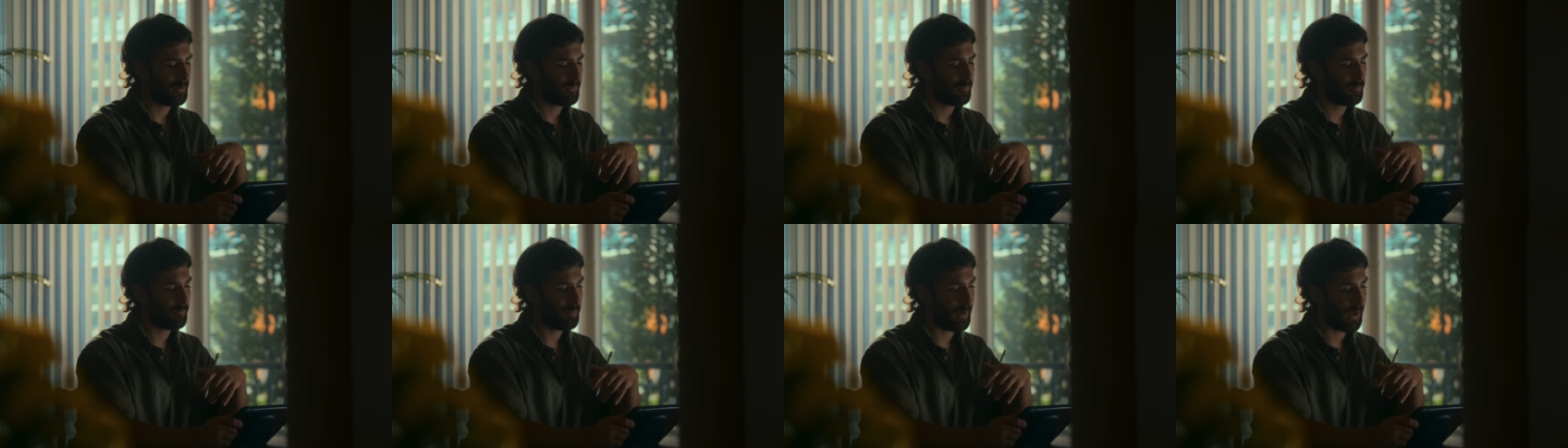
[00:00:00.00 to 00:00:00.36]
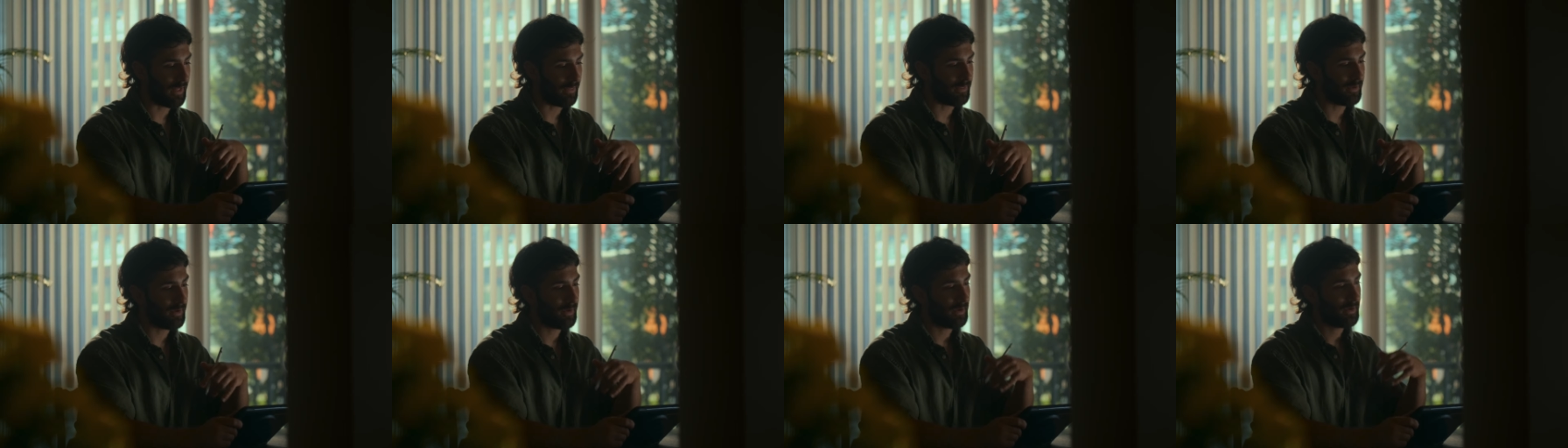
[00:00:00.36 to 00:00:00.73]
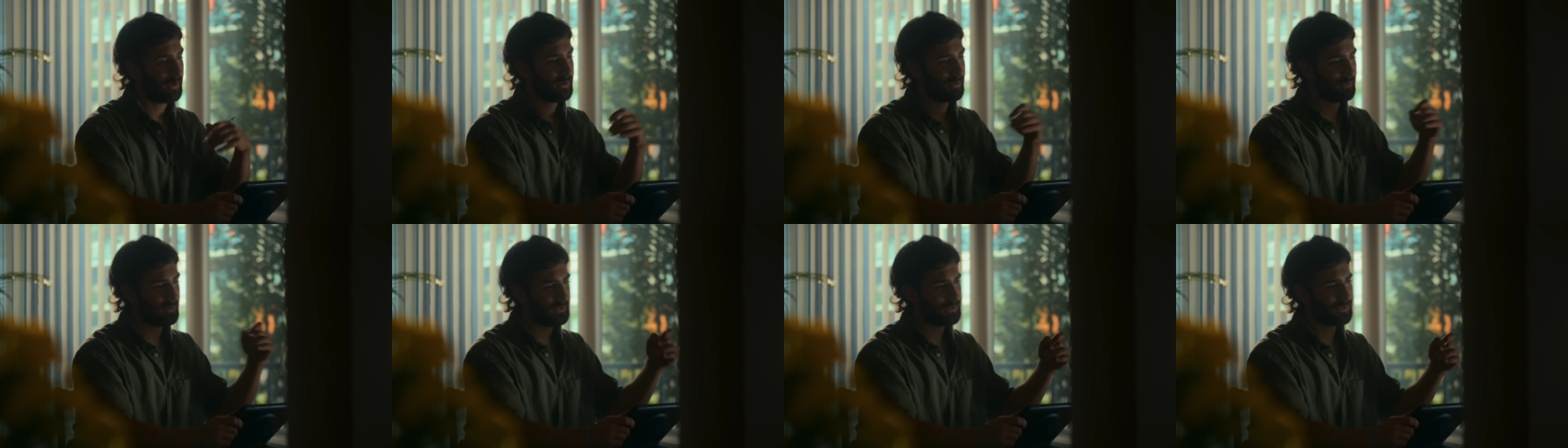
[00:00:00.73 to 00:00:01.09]
But
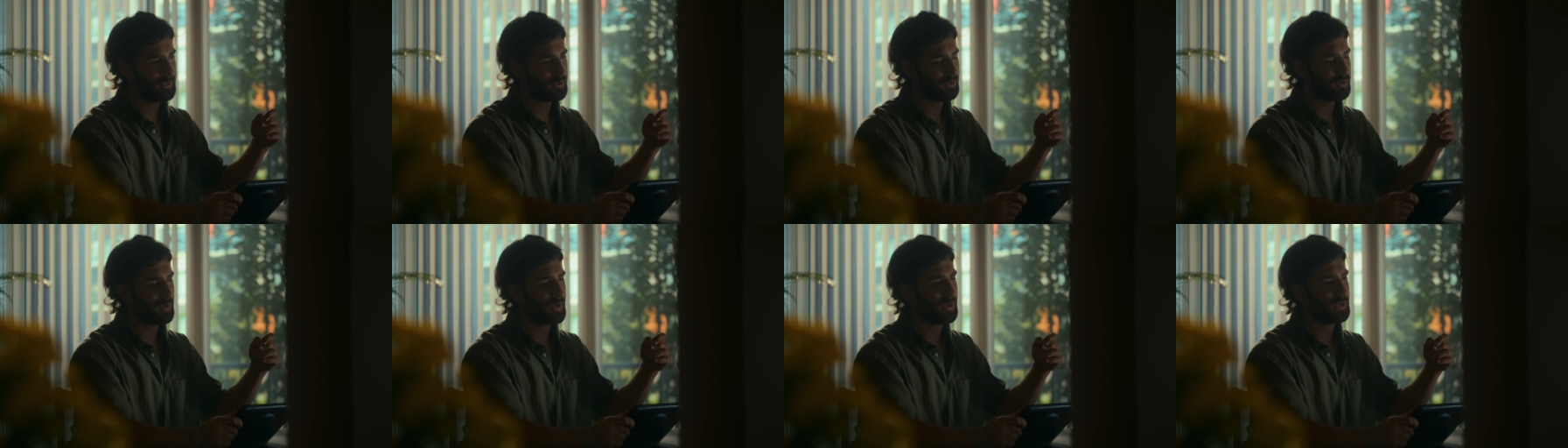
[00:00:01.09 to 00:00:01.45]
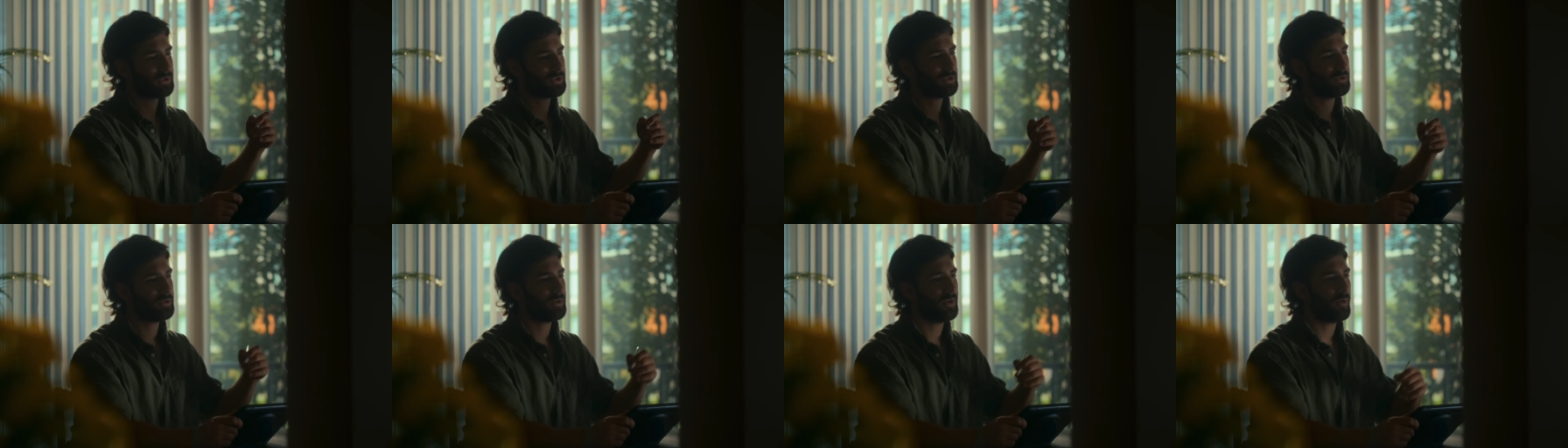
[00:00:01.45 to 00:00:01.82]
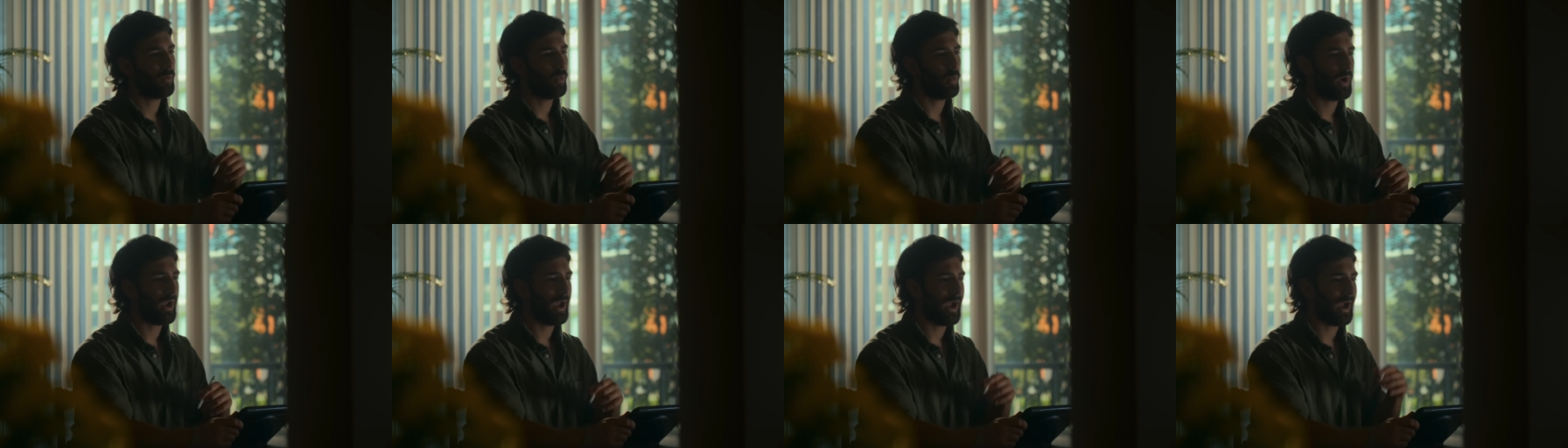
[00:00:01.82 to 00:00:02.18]
in this situation
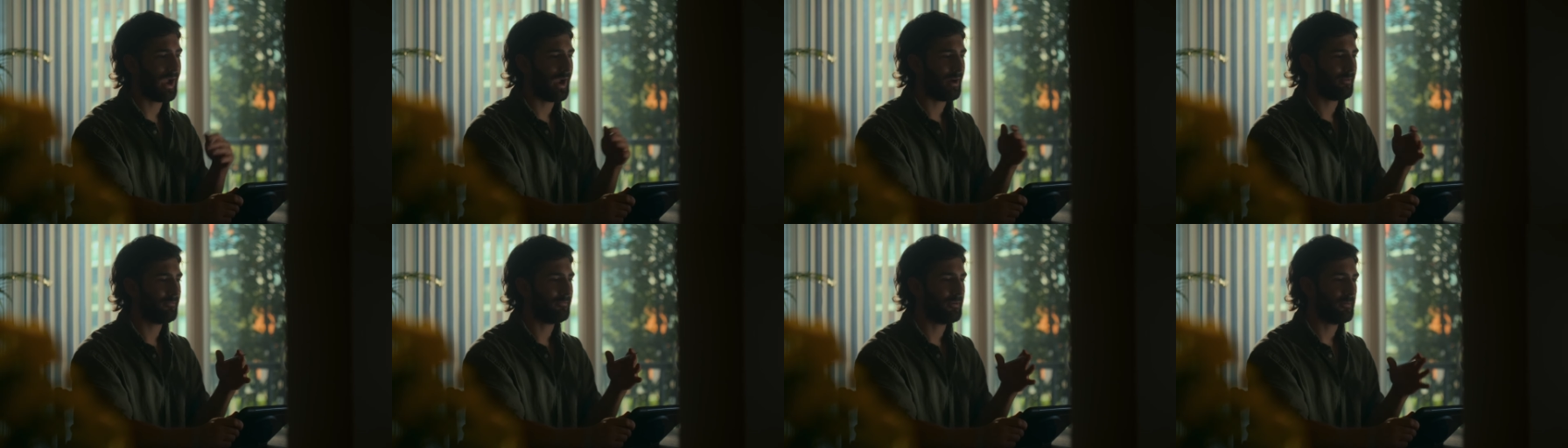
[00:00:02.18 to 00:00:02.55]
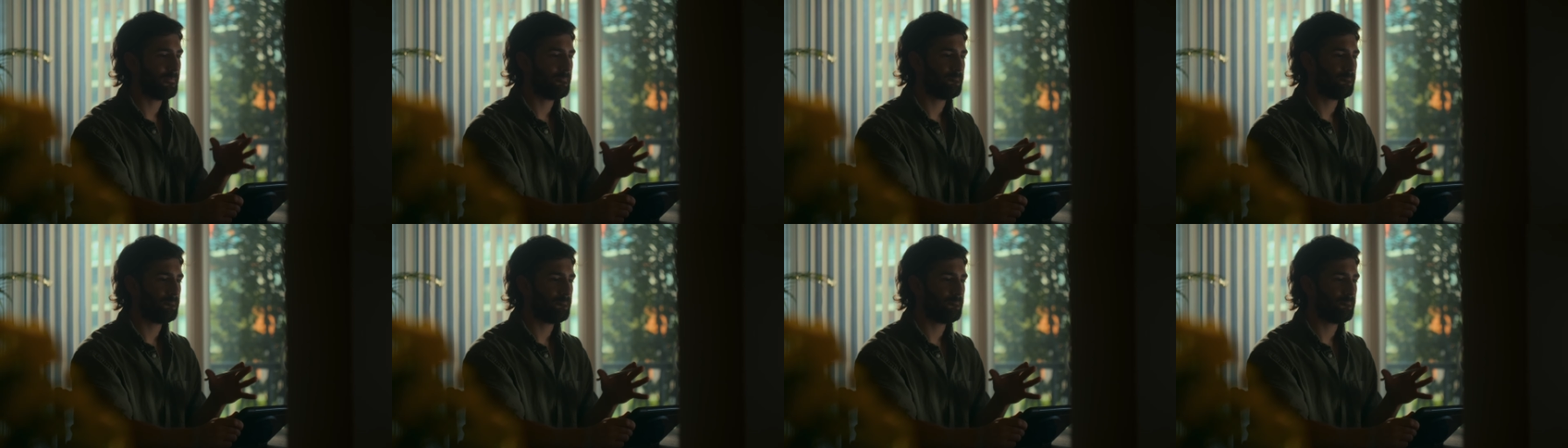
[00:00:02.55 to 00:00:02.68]
we have